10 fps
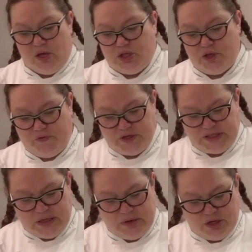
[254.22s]
So the first
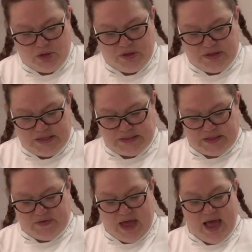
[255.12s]
thing I'm gonna do with this is
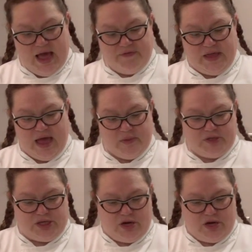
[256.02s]
I've got half a cabbage